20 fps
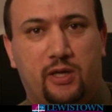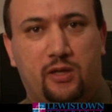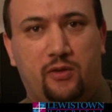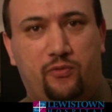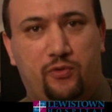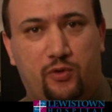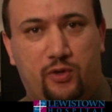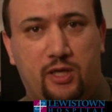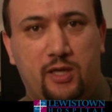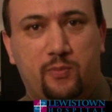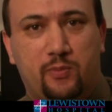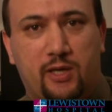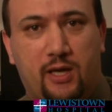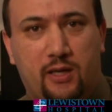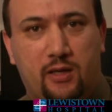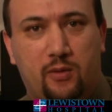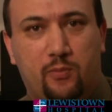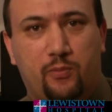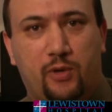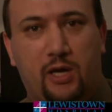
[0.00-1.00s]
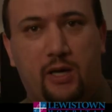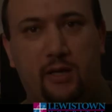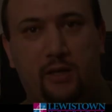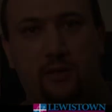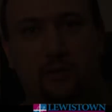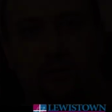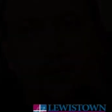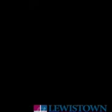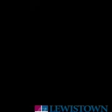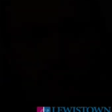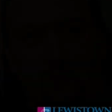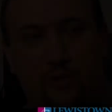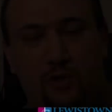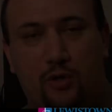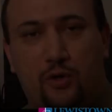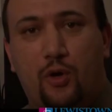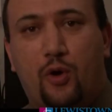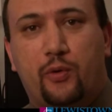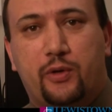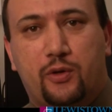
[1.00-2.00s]
And if you keep that in mind,
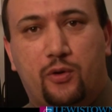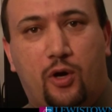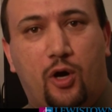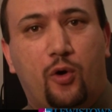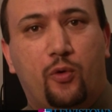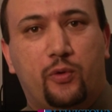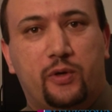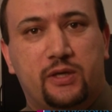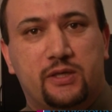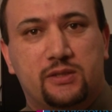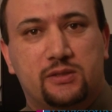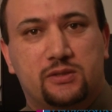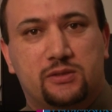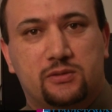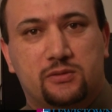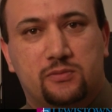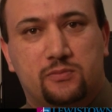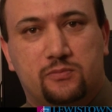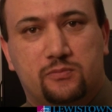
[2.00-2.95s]
you're going to always